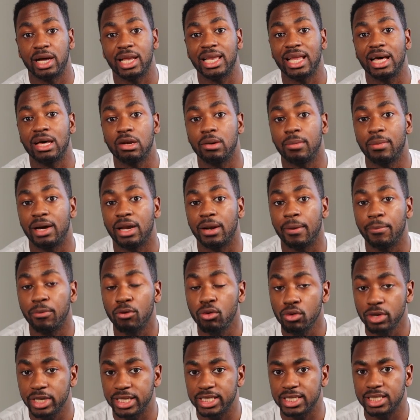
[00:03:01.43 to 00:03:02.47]
allowed amount of
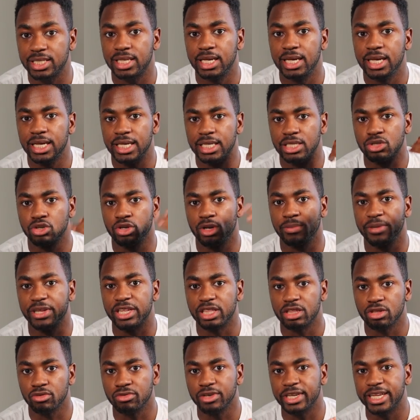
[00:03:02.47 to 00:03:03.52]
points is going to be
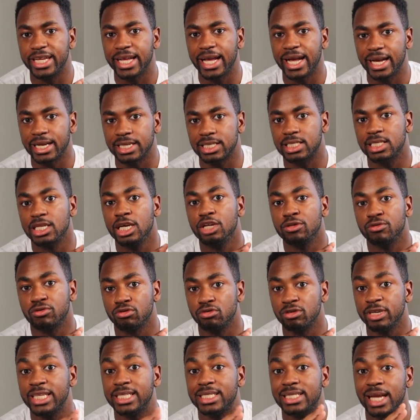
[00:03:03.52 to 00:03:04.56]
3x,
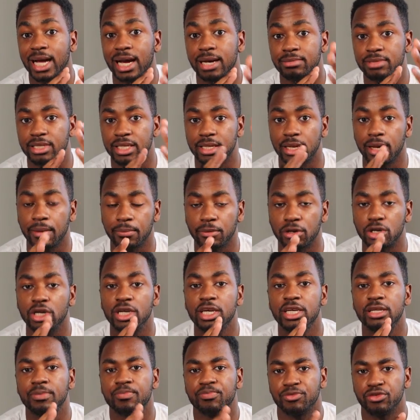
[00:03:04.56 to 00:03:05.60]
3 times the number,
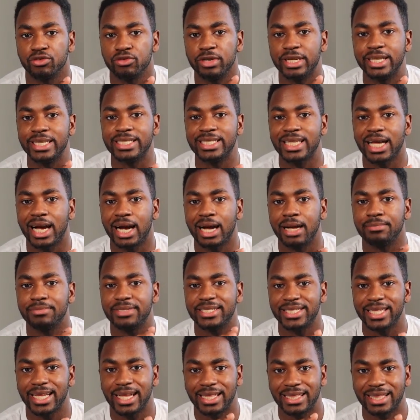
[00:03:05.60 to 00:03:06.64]
3 times
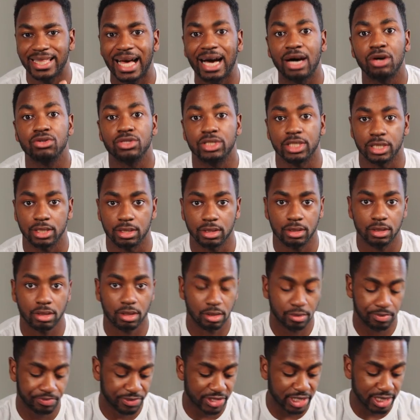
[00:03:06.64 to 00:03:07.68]

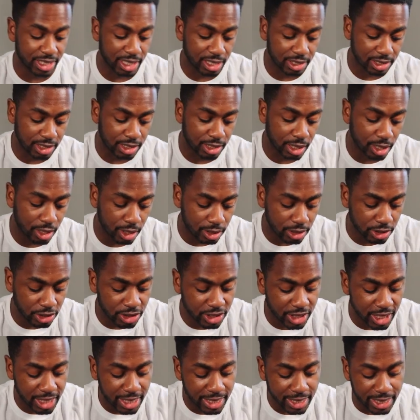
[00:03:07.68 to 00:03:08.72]
$10,000.
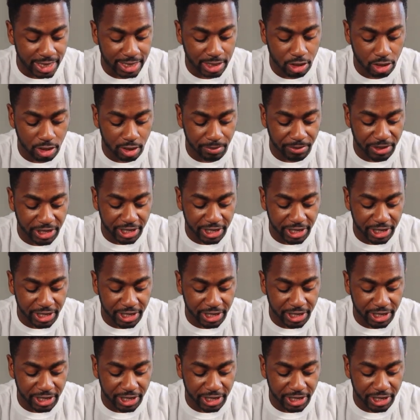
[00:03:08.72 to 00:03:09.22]
That's going to